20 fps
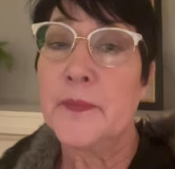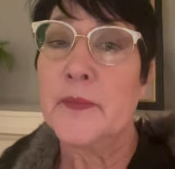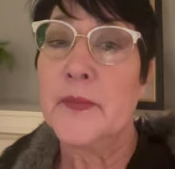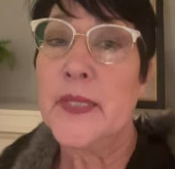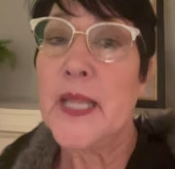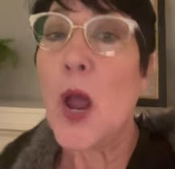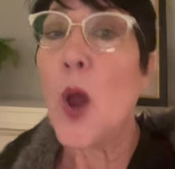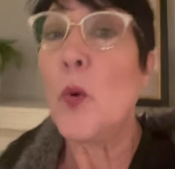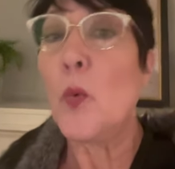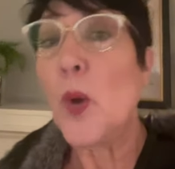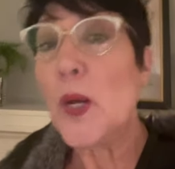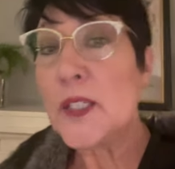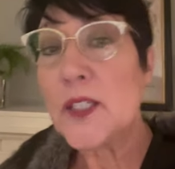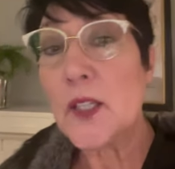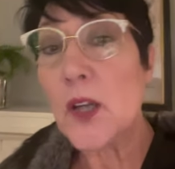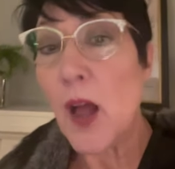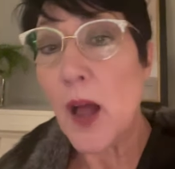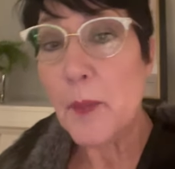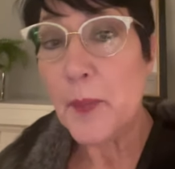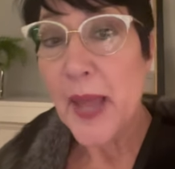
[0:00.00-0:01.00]
Now, it
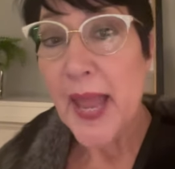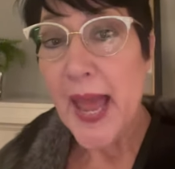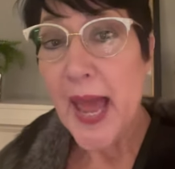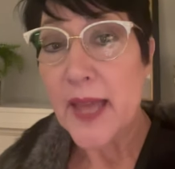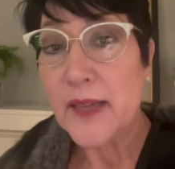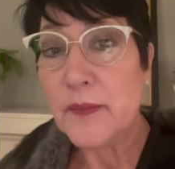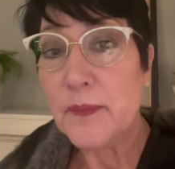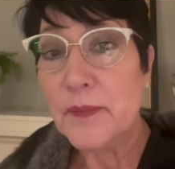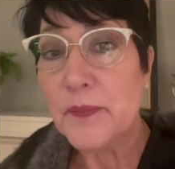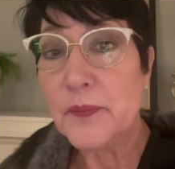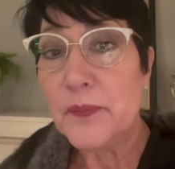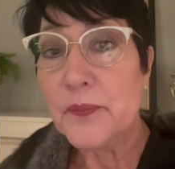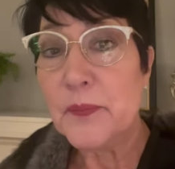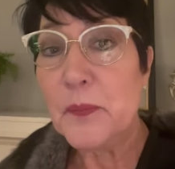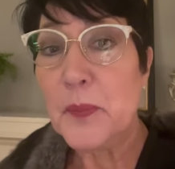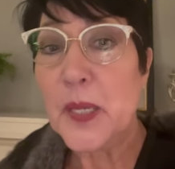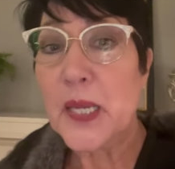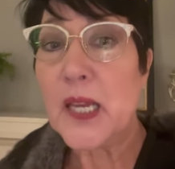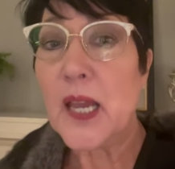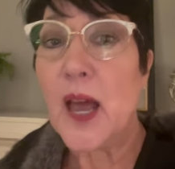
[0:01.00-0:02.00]
wasn't all bad
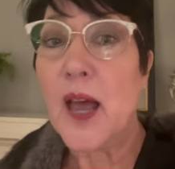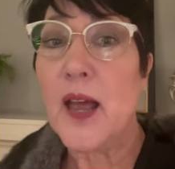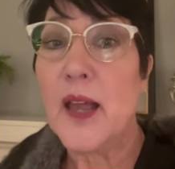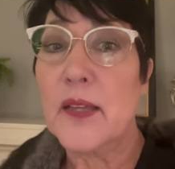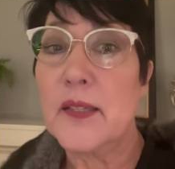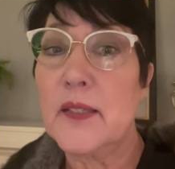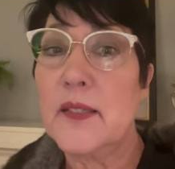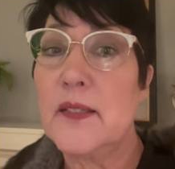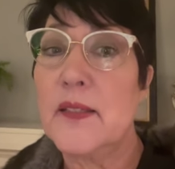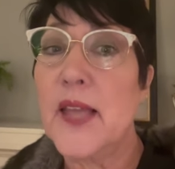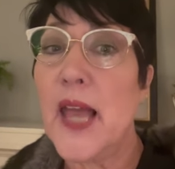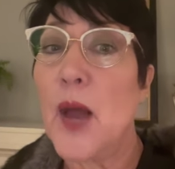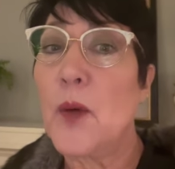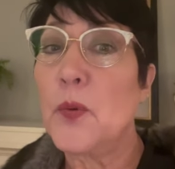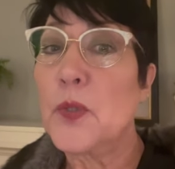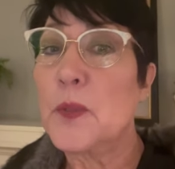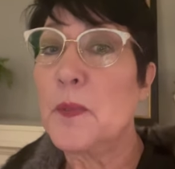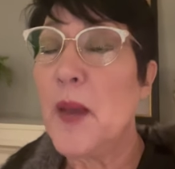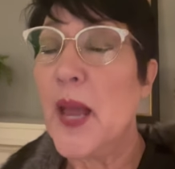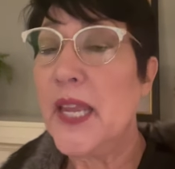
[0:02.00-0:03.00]
because that
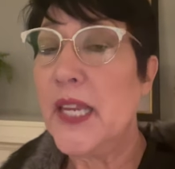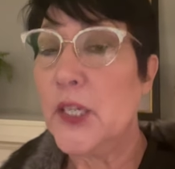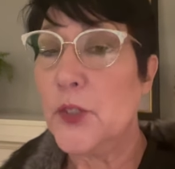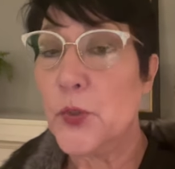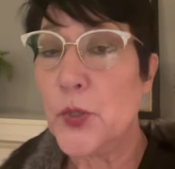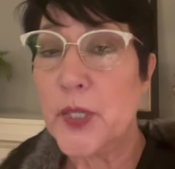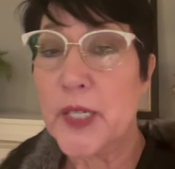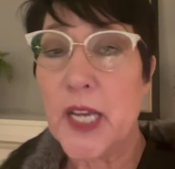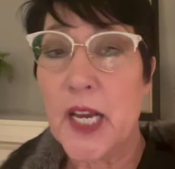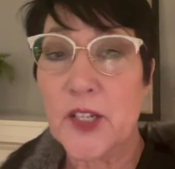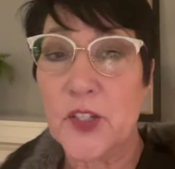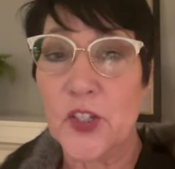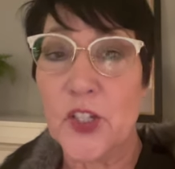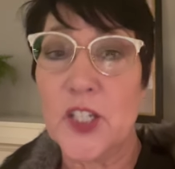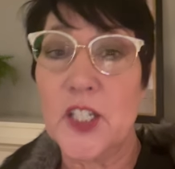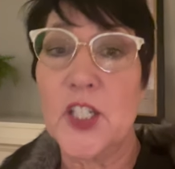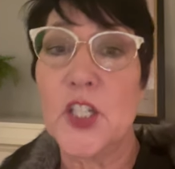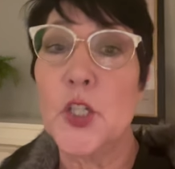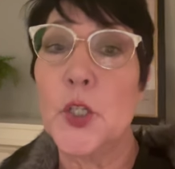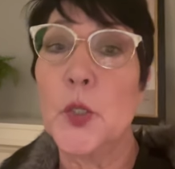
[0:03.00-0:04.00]
was my
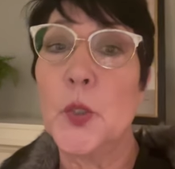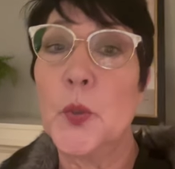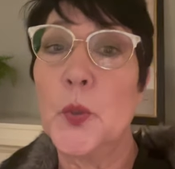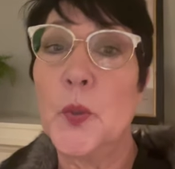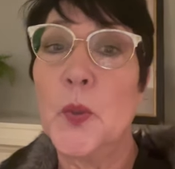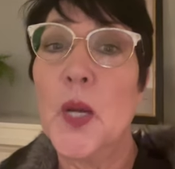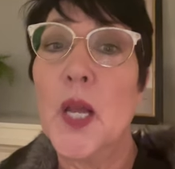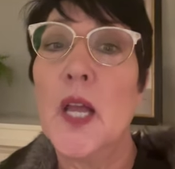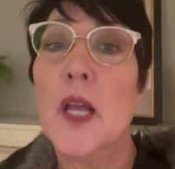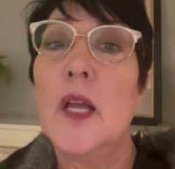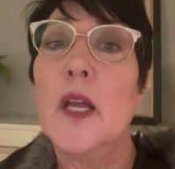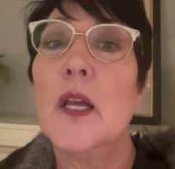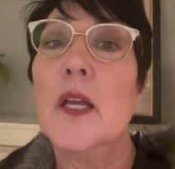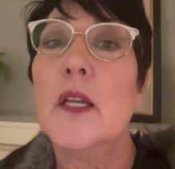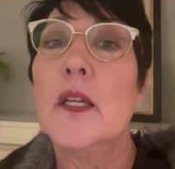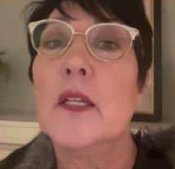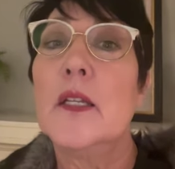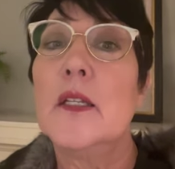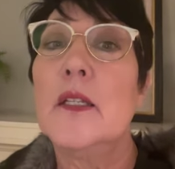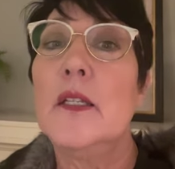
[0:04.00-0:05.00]
introduction to
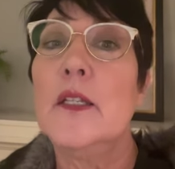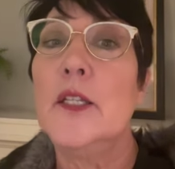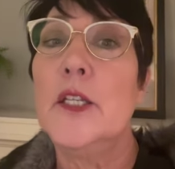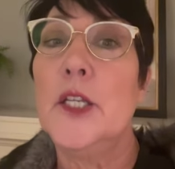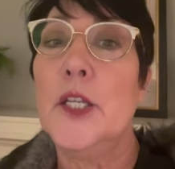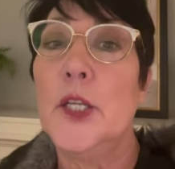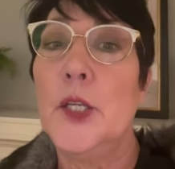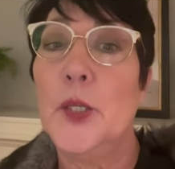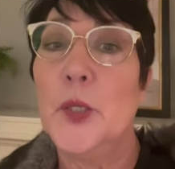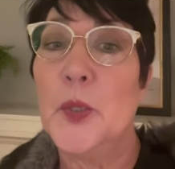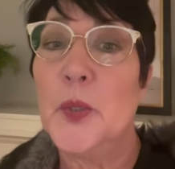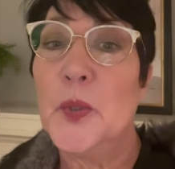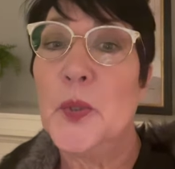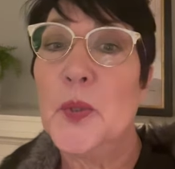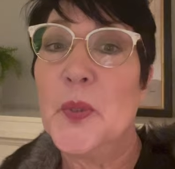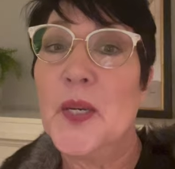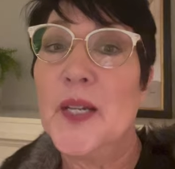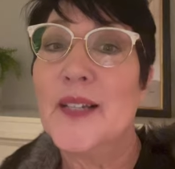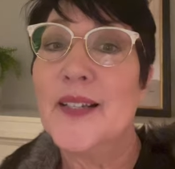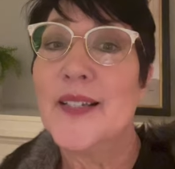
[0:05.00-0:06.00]

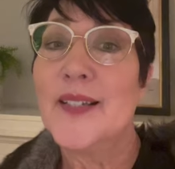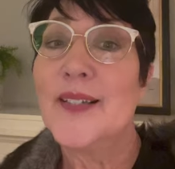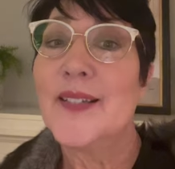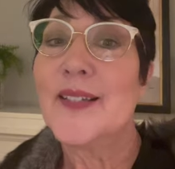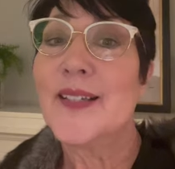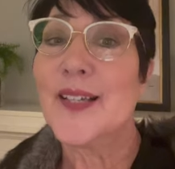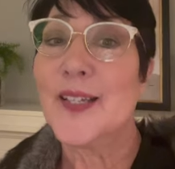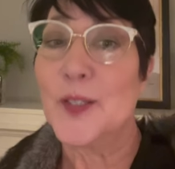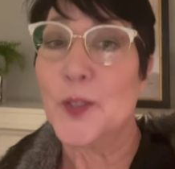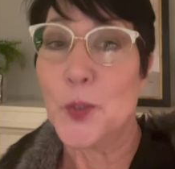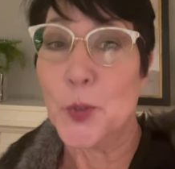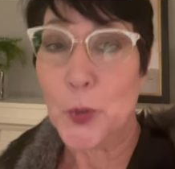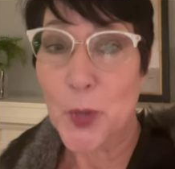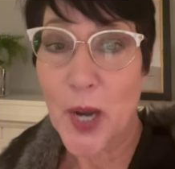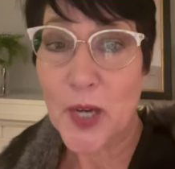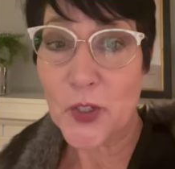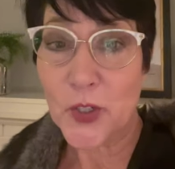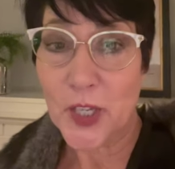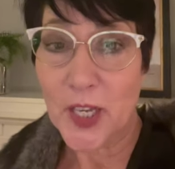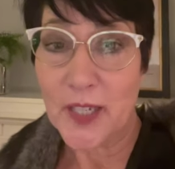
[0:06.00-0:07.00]
new
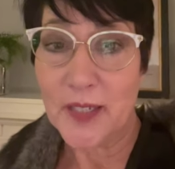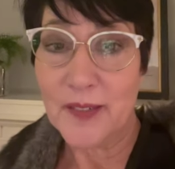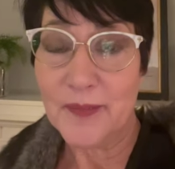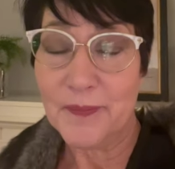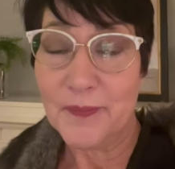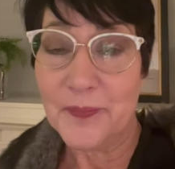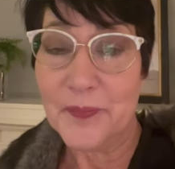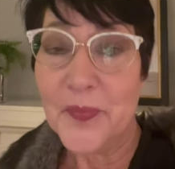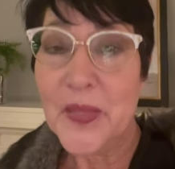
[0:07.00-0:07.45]
construction,